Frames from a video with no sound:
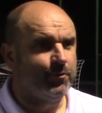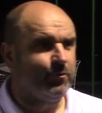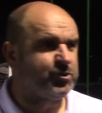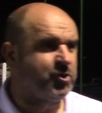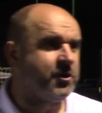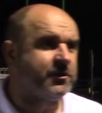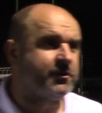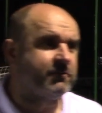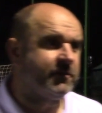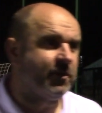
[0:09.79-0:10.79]
will show you,
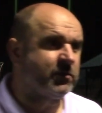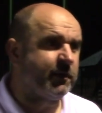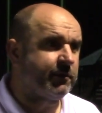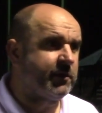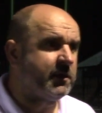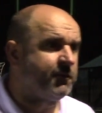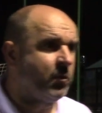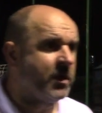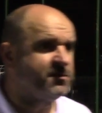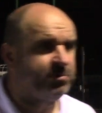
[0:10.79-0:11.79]
3 different
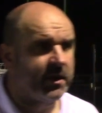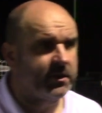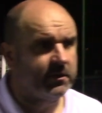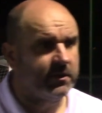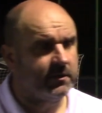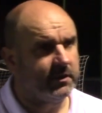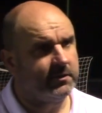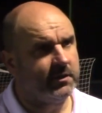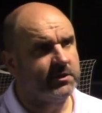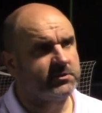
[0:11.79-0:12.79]
ways of playing in
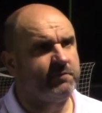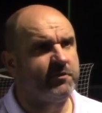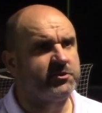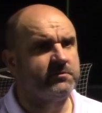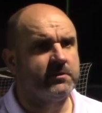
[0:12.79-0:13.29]
this division.